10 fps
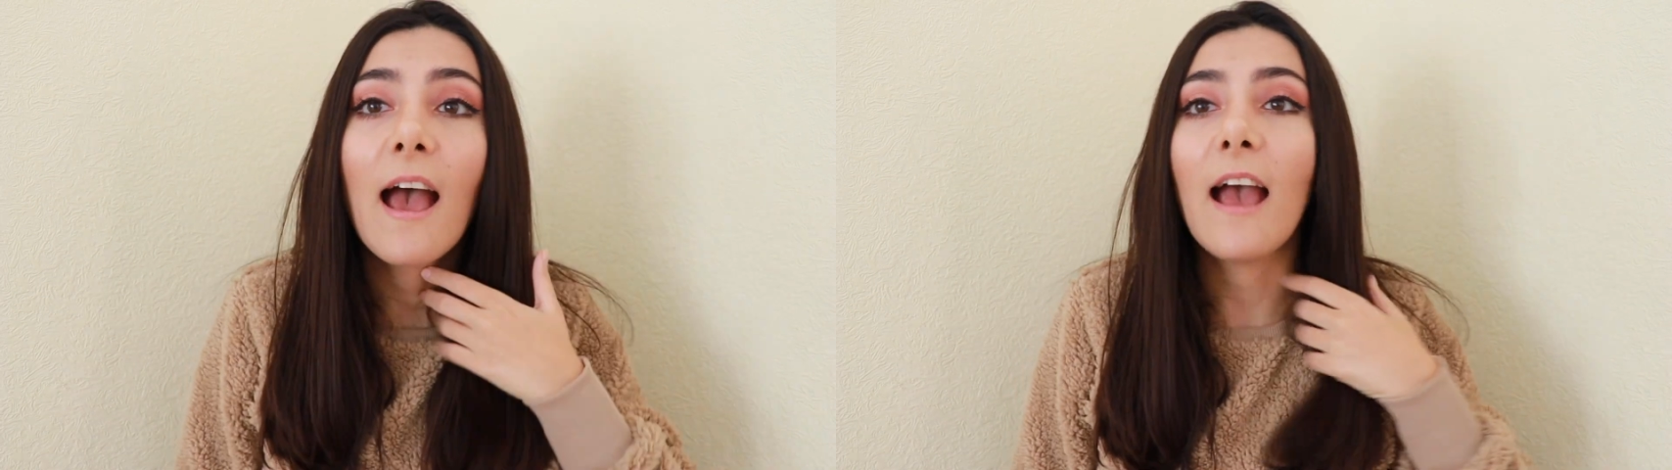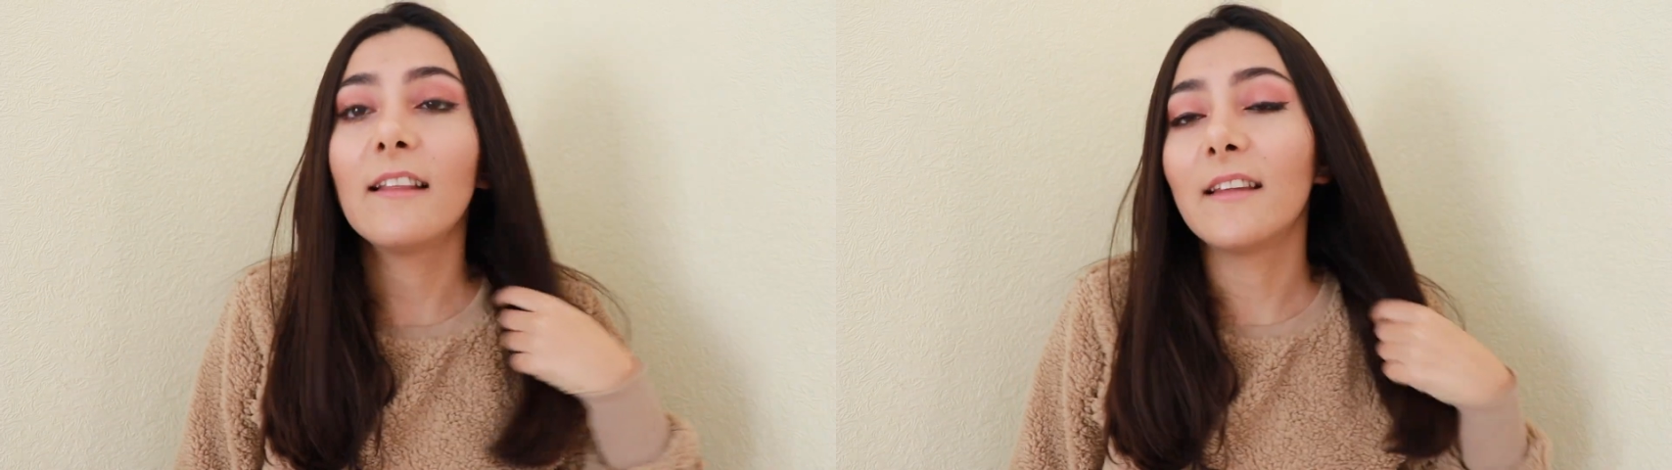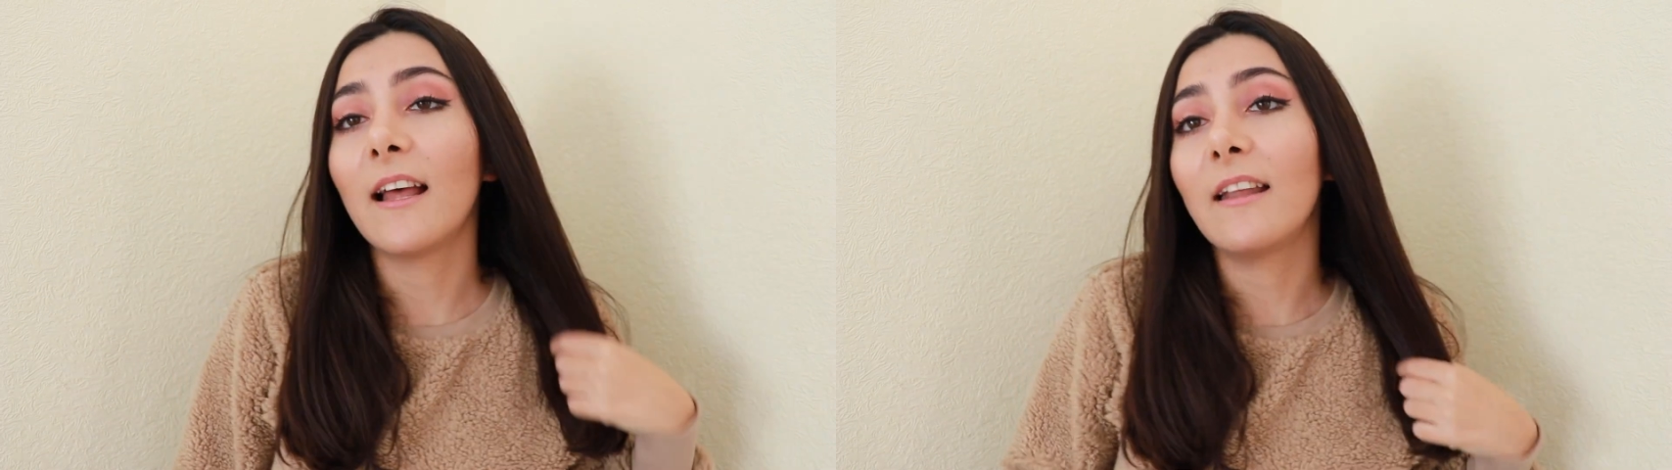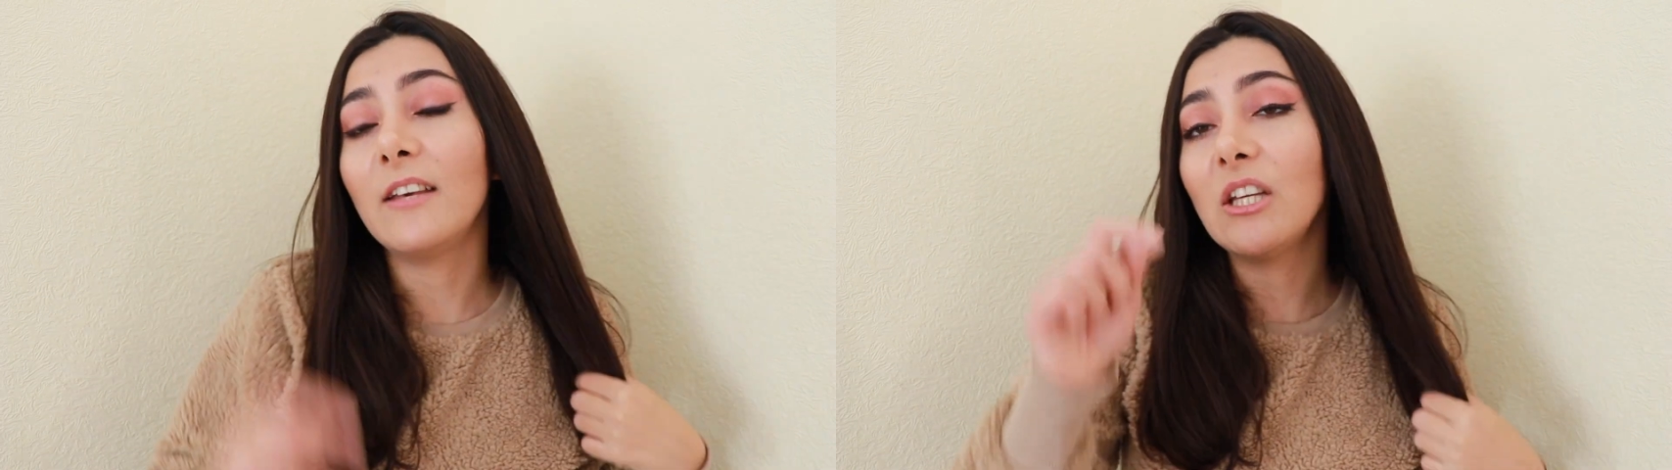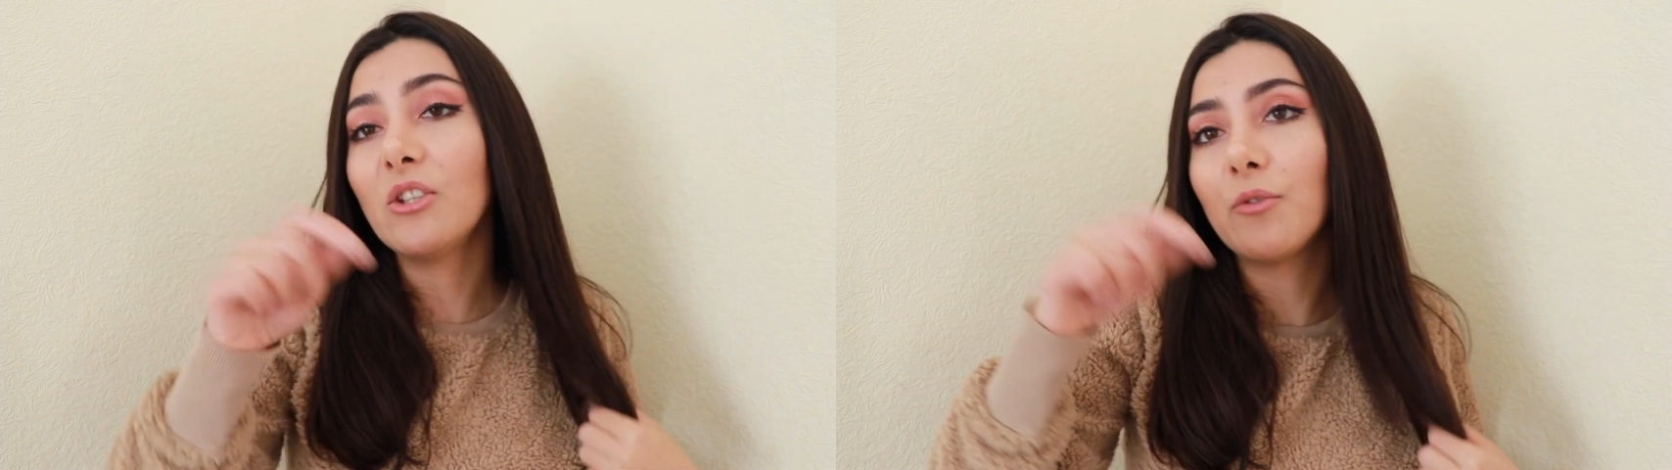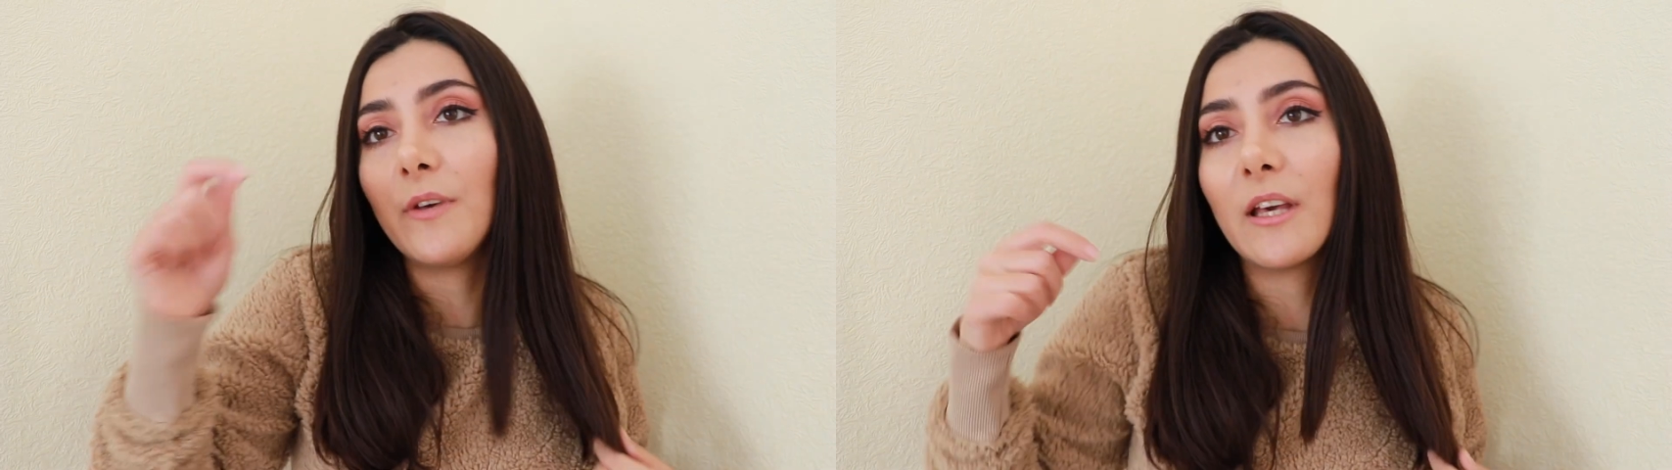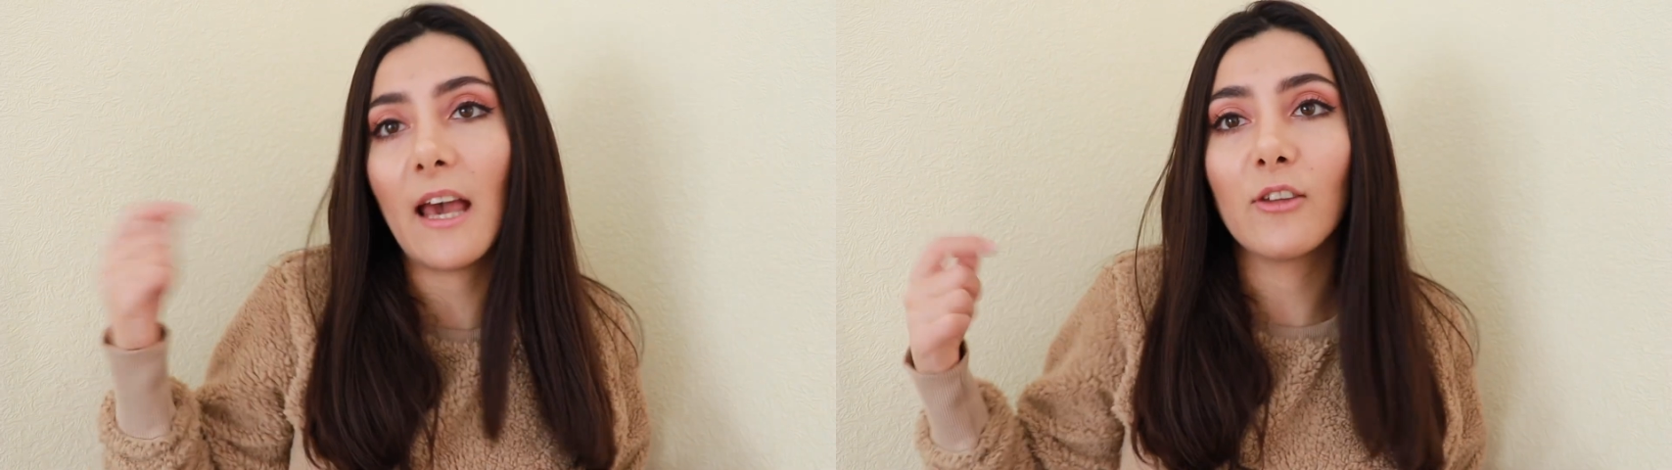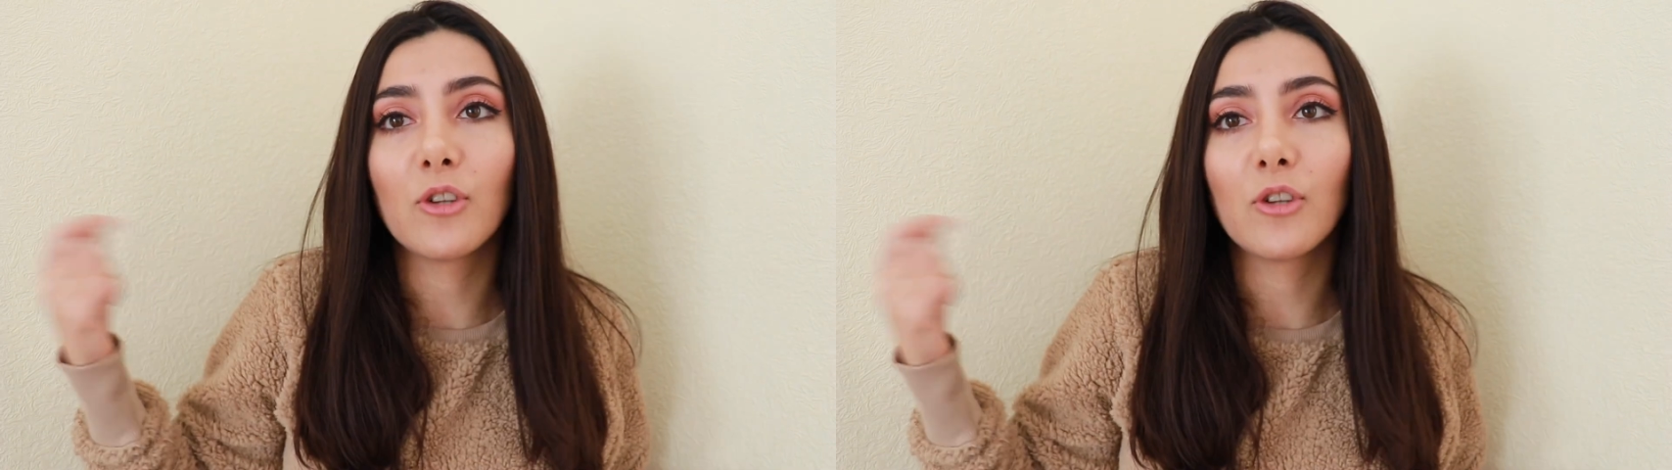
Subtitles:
And then each week, as